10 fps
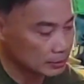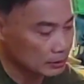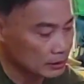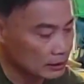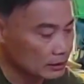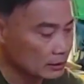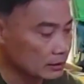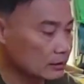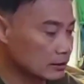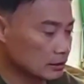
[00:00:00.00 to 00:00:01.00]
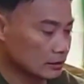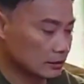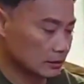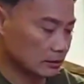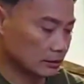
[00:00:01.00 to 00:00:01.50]
Put it in.
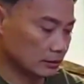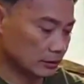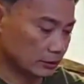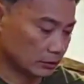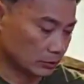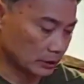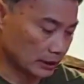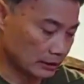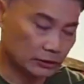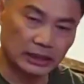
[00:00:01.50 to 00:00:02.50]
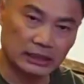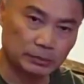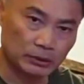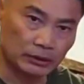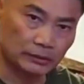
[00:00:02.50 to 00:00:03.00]
Store that.
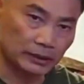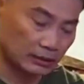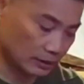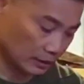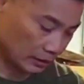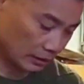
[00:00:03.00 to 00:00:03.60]
Transport it around.